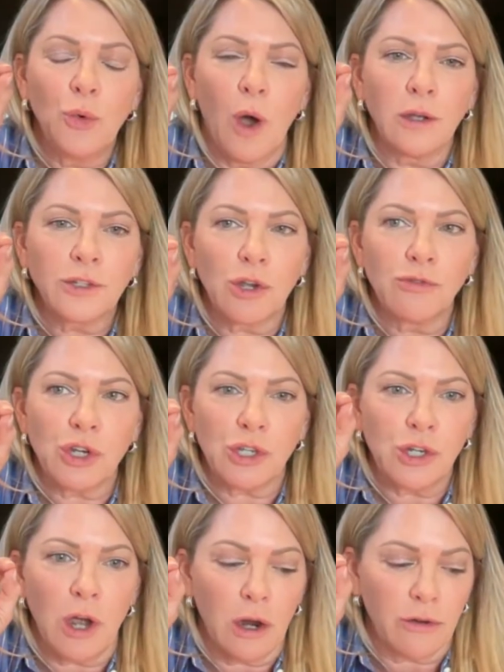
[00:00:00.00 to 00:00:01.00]
also
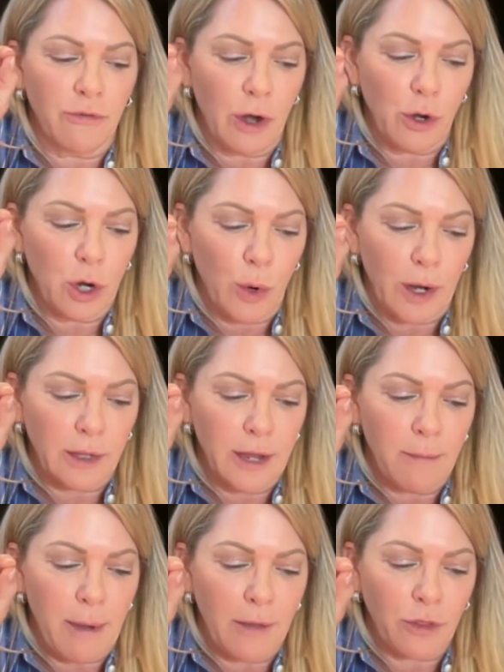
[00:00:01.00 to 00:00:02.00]
just talk very
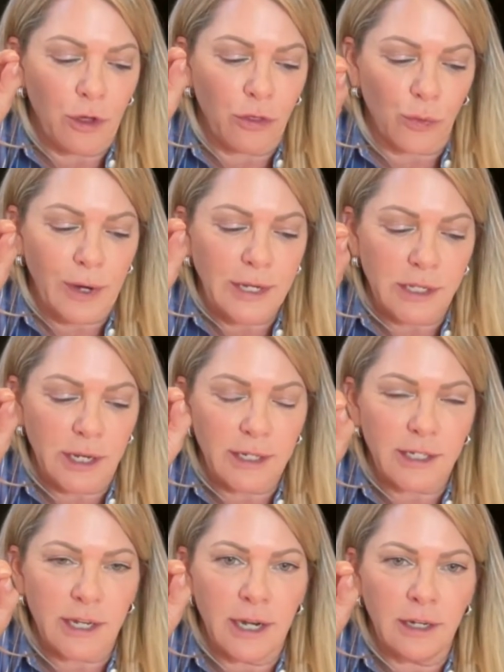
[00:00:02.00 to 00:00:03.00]
quickly about the
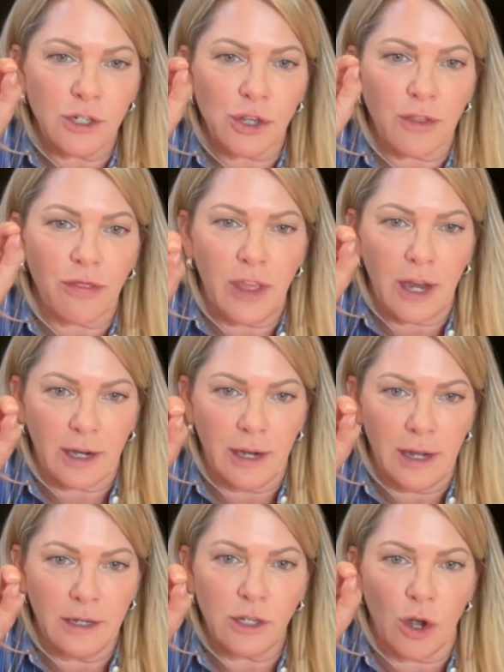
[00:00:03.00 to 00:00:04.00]
3/16
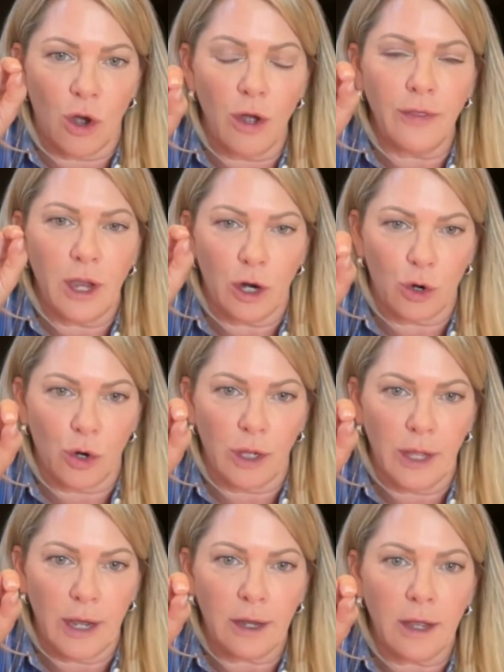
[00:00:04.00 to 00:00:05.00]
thickness on the
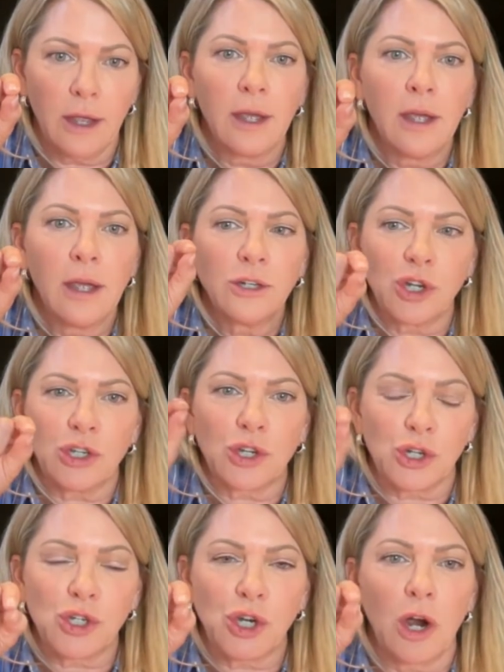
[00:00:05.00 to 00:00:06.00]
acrylic, just
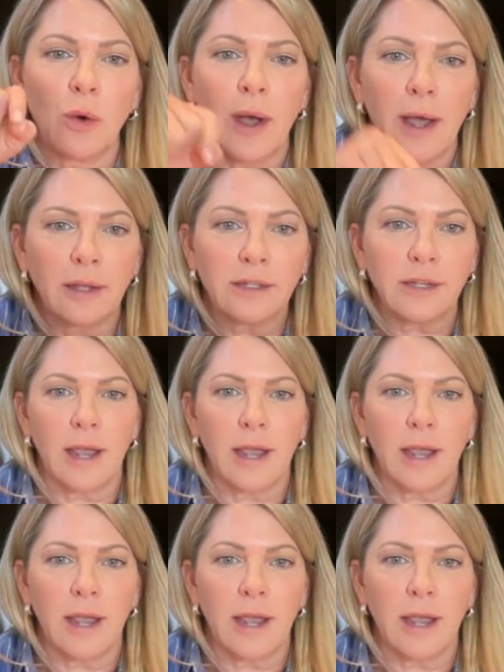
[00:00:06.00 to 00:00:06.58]
to show us?